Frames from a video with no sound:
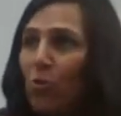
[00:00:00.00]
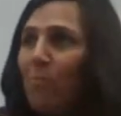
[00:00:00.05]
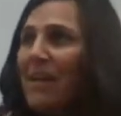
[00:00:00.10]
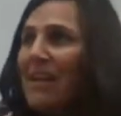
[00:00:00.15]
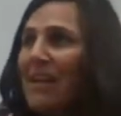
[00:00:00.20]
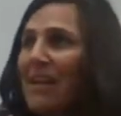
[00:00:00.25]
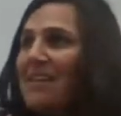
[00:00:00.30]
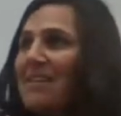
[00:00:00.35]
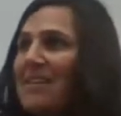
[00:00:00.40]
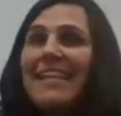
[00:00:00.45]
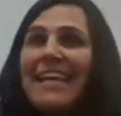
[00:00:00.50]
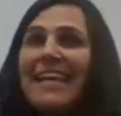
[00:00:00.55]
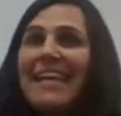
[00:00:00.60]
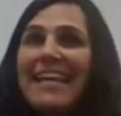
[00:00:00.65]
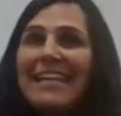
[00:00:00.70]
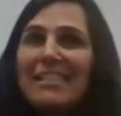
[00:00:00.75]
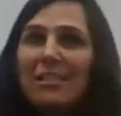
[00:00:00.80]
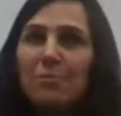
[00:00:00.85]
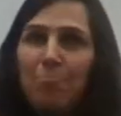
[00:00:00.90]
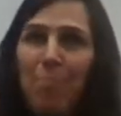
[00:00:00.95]

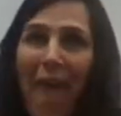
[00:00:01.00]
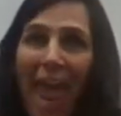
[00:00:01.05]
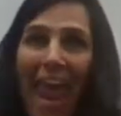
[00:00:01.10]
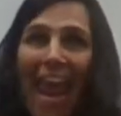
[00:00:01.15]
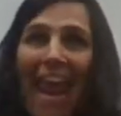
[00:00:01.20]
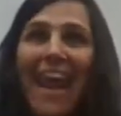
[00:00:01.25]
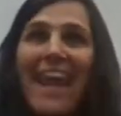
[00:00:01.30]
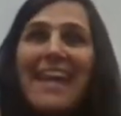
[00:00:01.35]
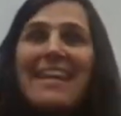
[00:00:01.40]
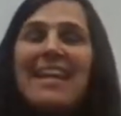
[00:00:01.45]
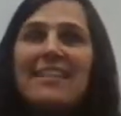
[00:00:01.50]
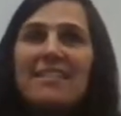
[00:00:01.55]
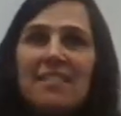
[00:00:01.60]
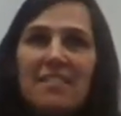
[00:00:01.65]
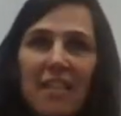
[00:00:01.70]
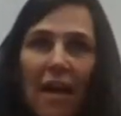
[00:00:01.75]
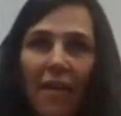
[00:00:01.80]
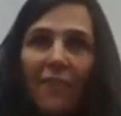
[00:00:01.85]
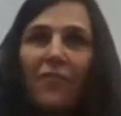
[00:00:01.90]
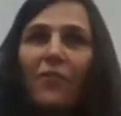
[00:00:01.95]
humanness is
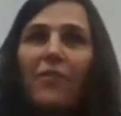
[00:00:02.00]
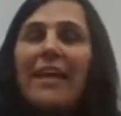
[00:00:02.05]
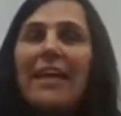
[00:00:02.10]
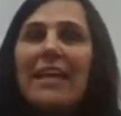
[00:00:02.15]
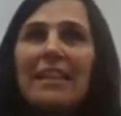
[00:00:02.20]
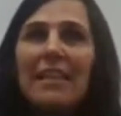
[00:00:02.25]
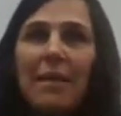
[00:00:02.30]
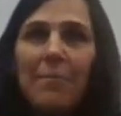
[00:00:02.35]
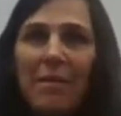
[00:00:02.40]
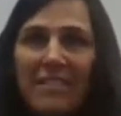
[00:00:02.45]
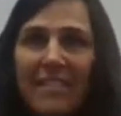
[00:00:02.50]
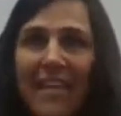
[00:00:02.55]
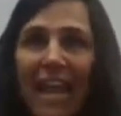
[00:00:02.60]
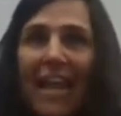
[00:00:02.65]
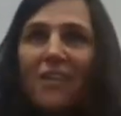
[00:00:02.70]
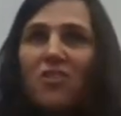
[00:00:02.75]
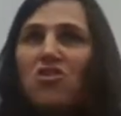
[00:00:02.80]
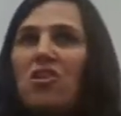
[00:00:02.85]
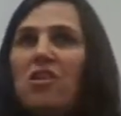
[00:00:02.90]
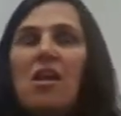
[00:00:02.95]
pain and suffering
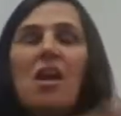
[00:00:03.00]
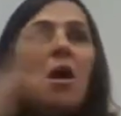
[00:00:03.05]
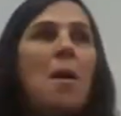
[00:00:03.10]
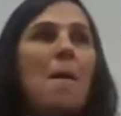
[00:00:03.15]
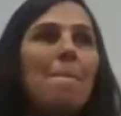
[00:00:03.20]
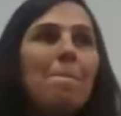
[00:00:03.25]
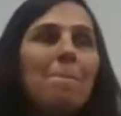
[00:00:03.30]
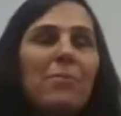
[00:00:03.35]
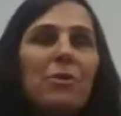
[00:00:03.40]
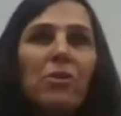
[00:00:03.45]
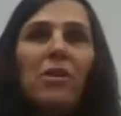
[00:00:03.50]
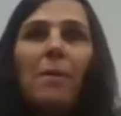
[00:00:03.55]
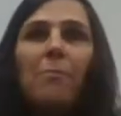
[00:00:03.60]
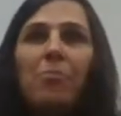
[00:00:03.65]
and limitation.